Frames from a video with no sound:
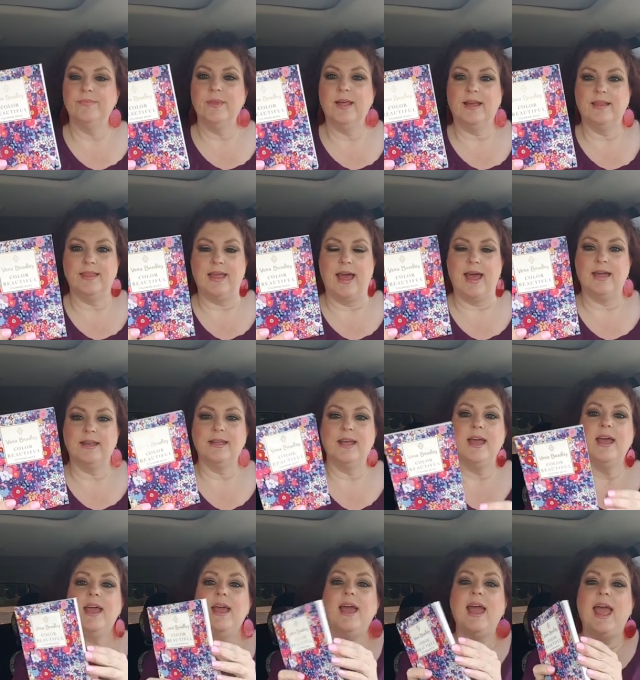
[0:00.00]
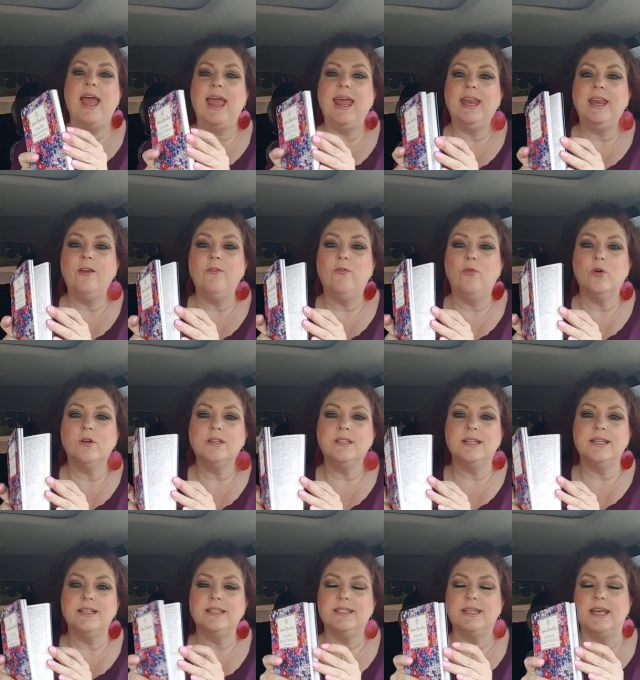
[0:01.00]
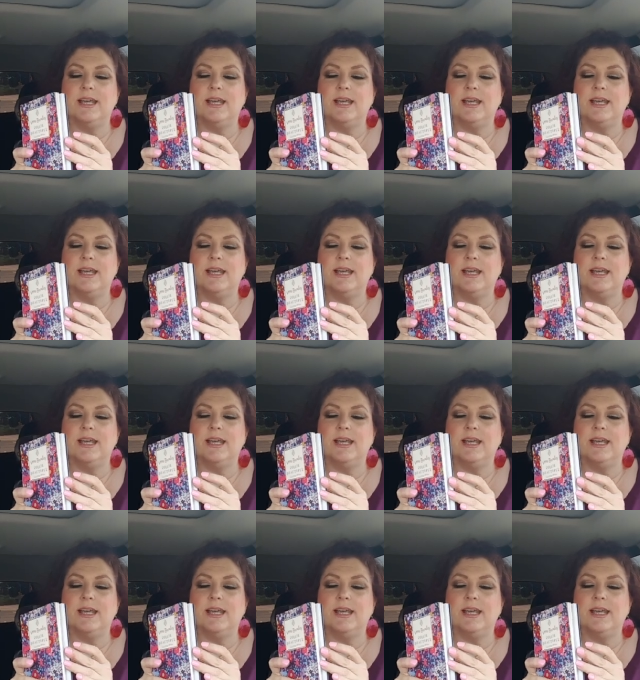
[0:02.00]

Look at that. 84 cents